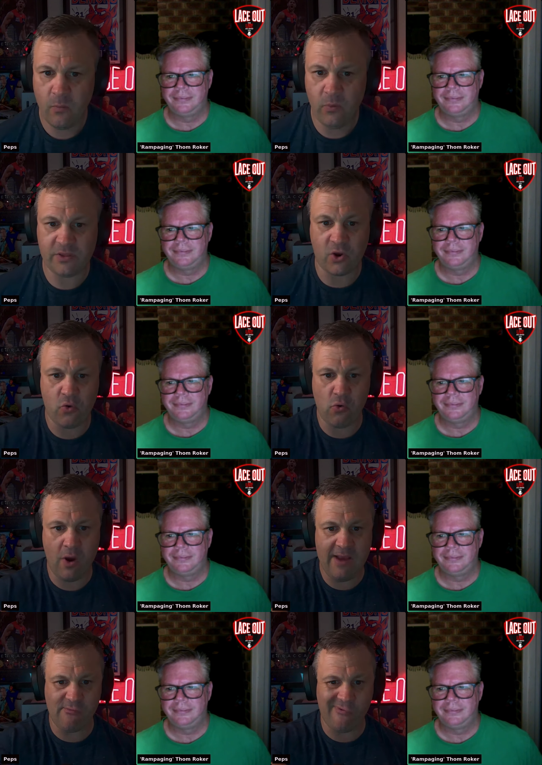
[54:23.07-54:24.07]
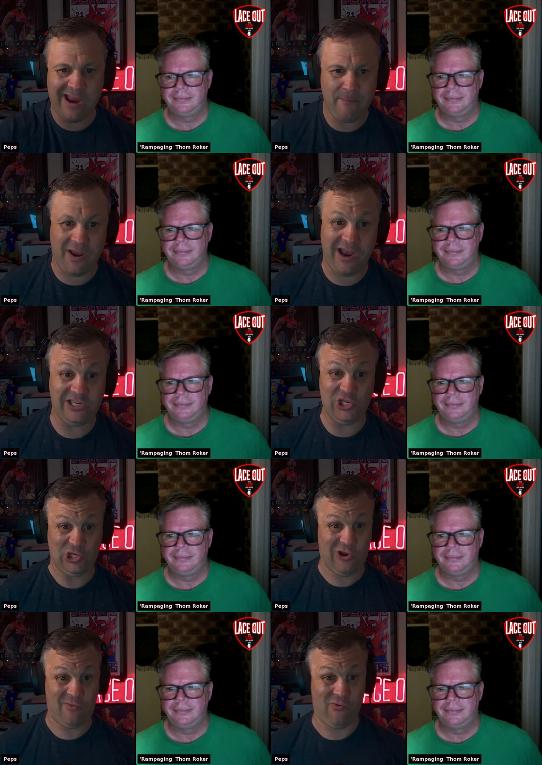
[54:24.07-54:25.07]
Speaker 1: with the great rampaging
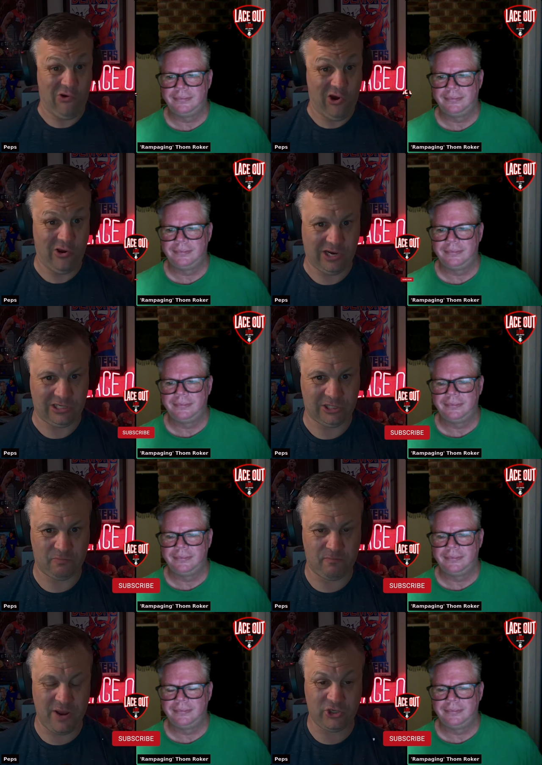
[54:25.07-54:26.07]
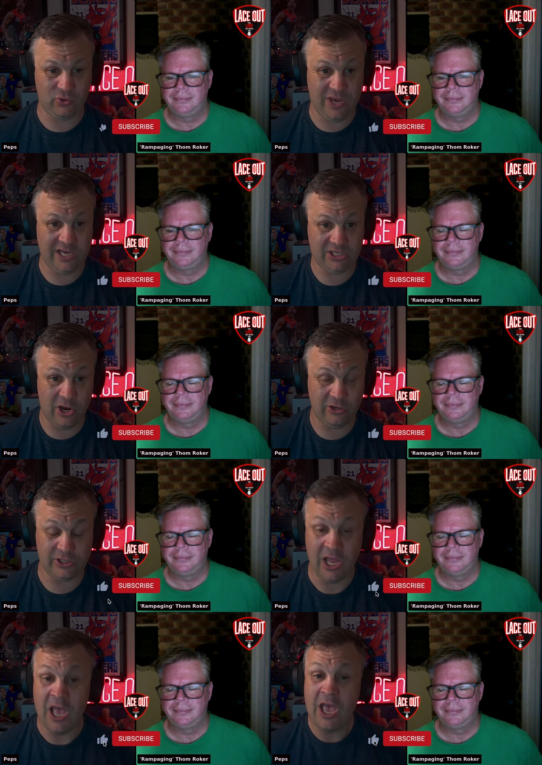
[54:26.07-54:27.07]
Tommy Roker, special guest
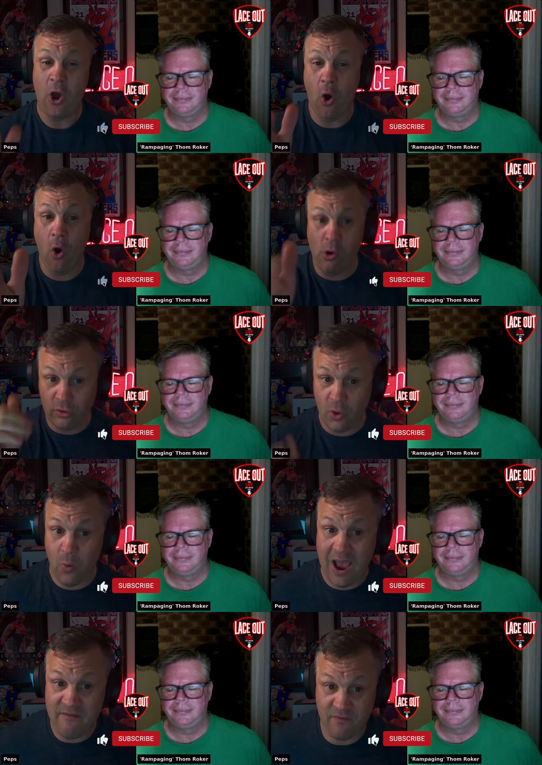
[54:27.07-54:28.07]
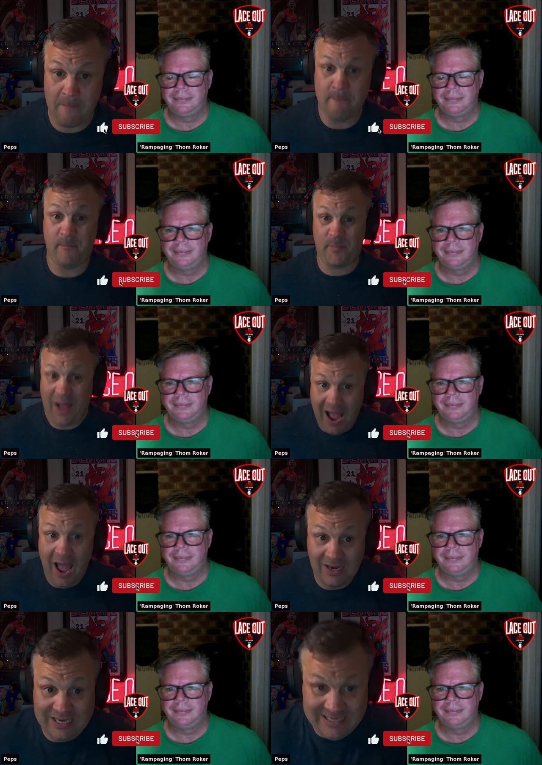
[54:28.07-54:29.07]
host, all the way from
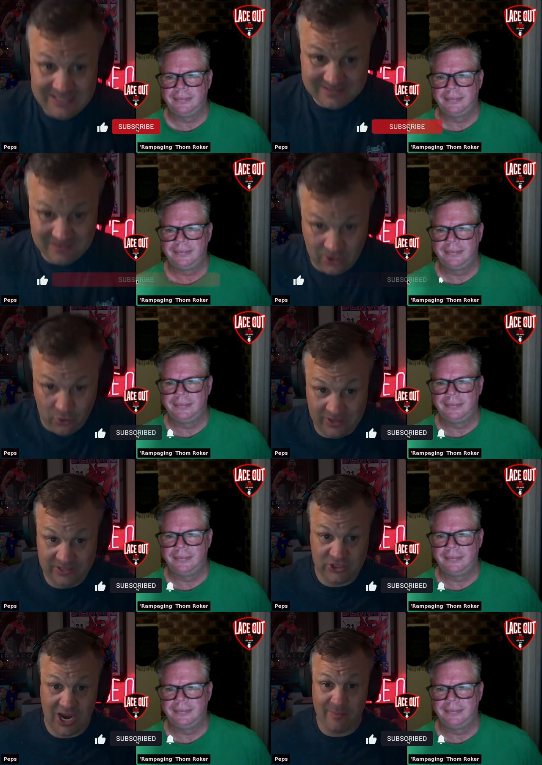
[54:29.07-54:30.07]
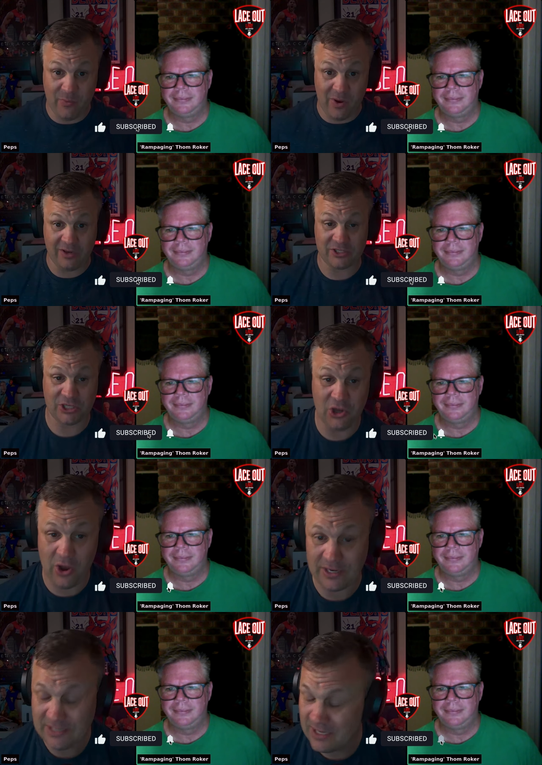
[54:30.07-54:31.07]
Bali, according to Jamie Wallace
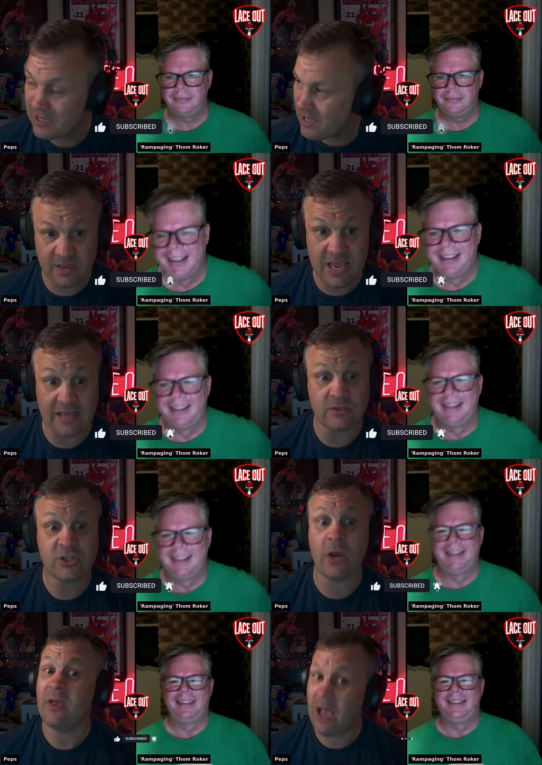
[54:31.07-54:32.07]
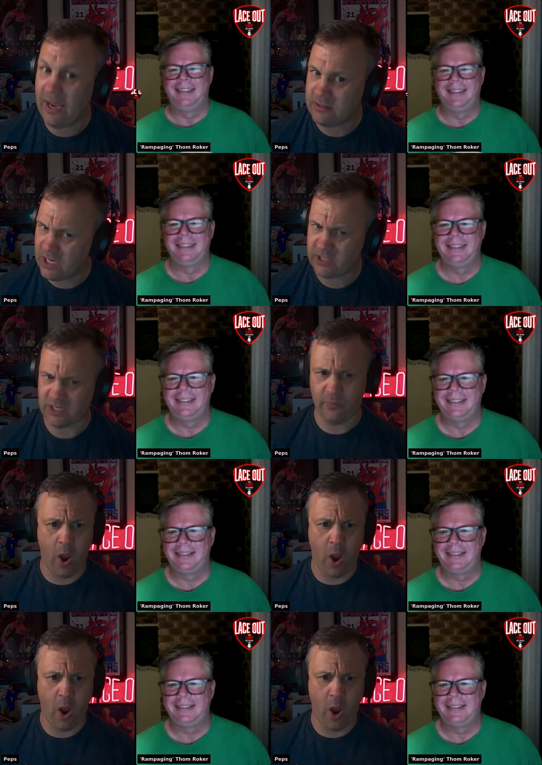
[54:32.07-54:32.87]
tonight. But, yeah, so, hey, tell us, are we